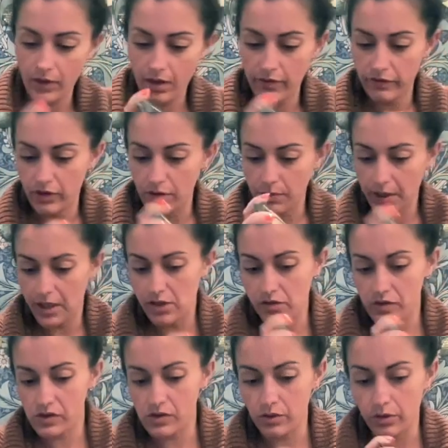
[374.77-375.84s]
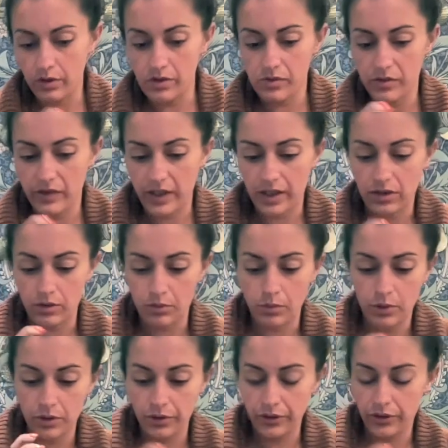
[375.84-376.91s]
For the Page of Swords, we've got the
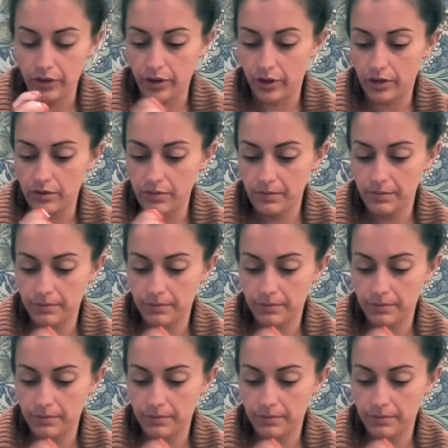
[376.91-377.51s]
World card.